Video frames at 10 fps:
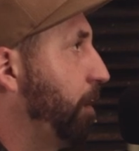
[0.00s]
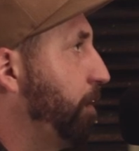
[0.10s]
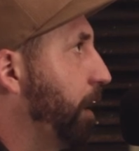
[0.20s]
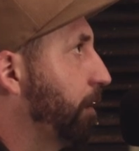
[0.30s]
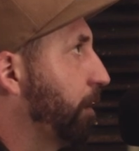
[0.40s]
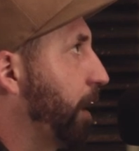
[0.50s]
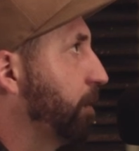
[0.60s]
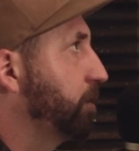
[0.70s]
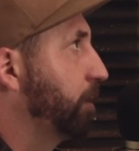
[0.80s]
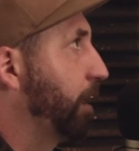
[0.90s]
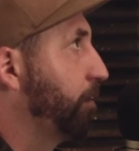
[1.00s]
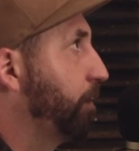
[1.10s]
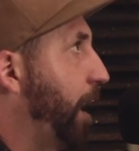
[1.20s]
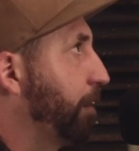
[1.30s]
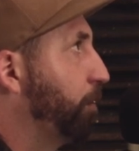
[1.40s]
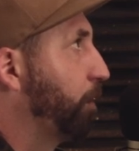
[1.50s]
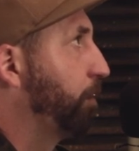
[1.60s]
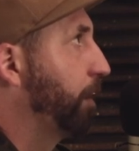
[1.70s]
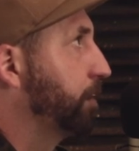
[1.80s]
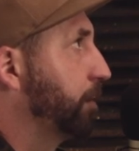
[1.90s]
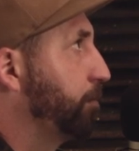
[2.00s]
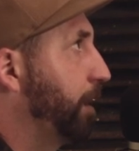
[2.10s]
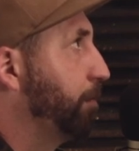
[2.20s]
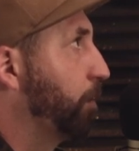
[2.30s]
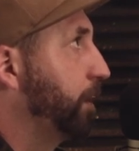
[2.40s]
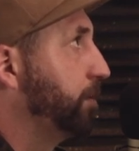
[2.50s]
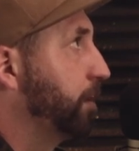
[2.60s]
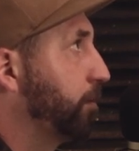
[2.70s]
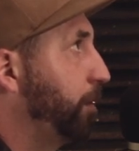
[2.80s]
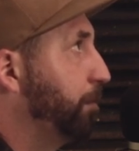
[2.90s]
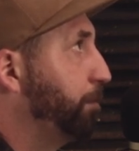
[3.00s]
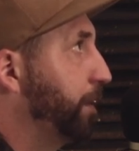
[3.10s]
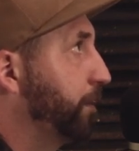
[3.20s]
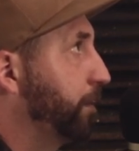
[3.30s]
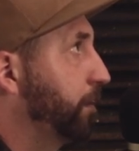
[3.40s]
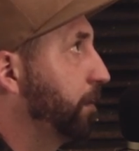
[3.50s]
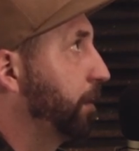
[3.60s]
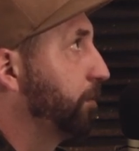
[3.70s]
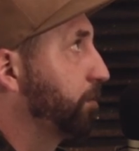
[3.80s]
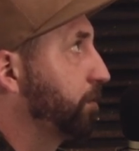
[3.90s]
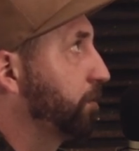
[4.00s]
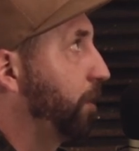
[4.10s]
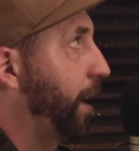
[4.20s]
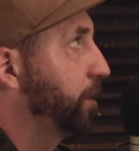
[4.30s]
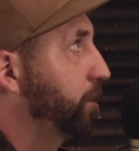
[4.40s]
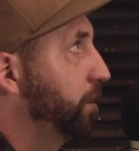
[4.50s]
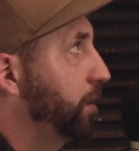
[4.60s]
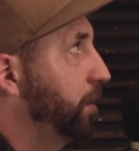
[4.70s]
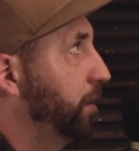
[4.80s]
I think in the last year, I've gotten more things that have made it more easier for me to build things from scratch